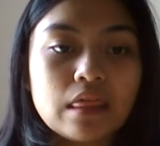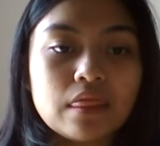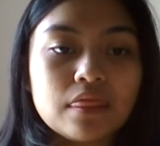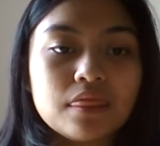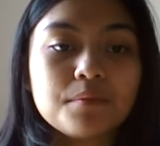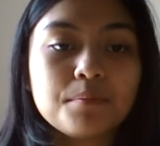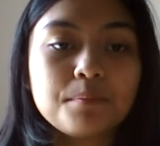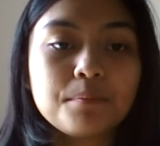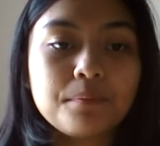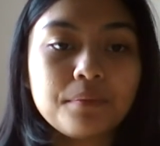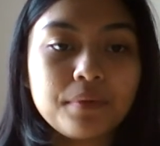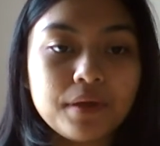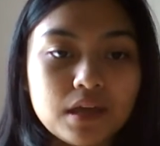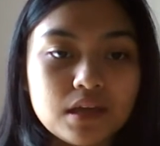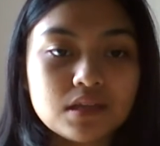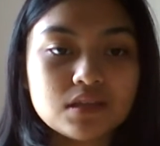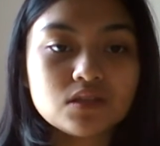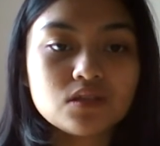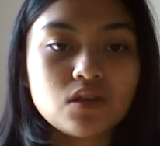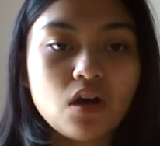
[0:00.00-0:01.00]
The
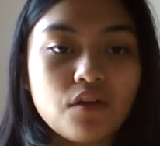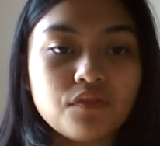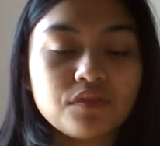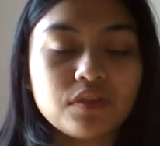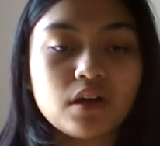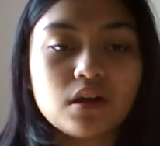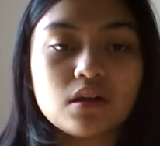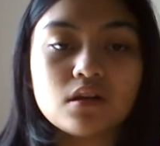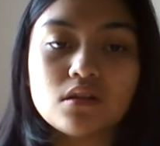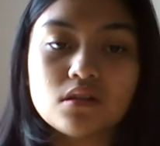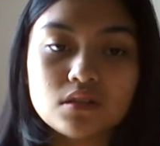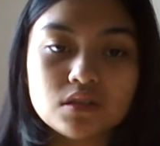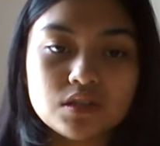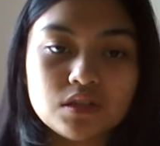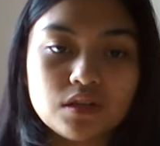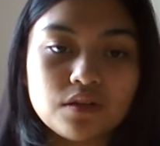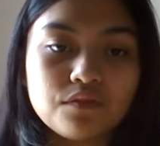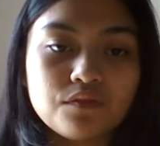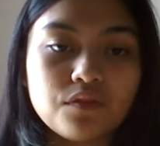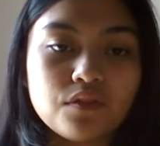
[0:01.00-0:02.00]
pace of
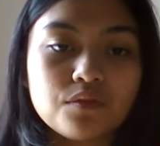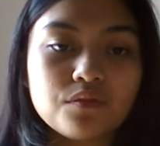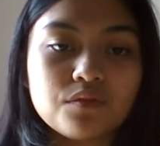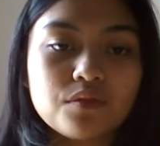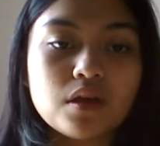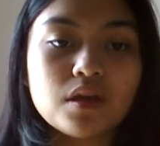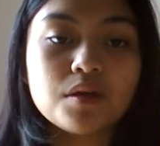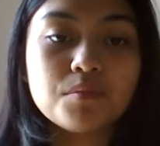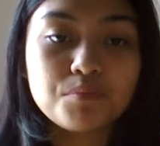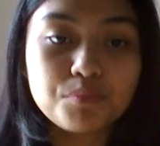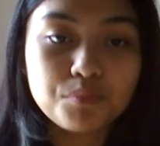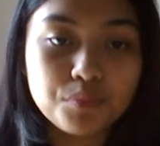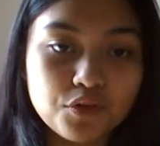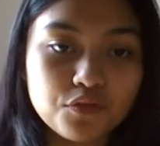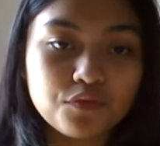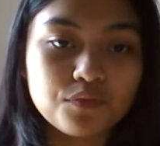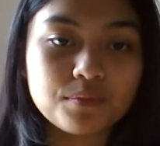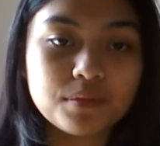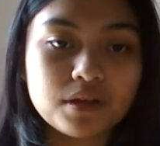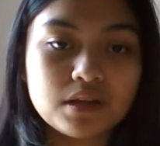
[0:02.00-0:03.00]
technology
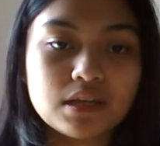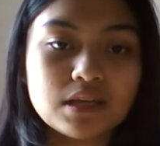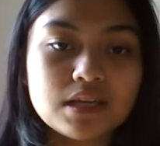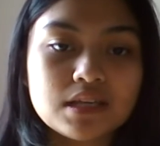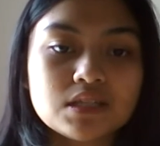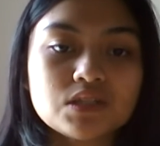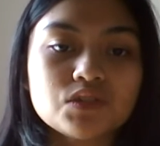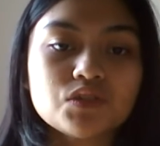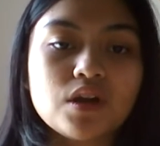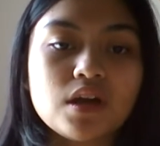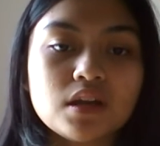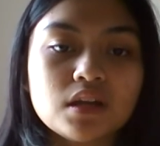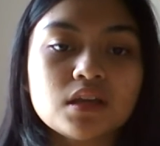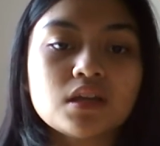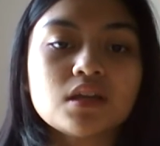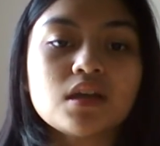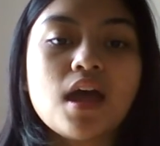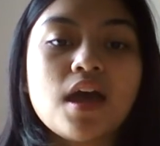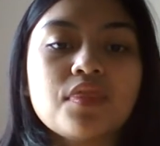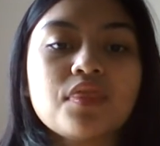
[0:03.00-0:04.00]
improvement is
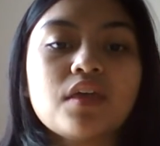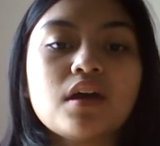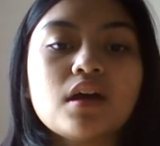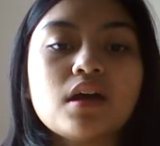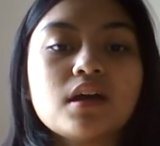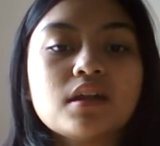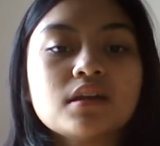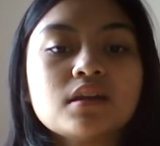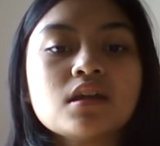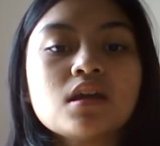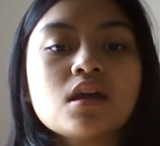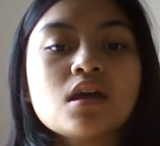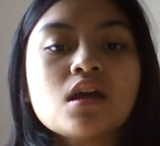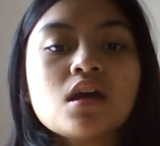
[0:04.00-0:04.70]
running at an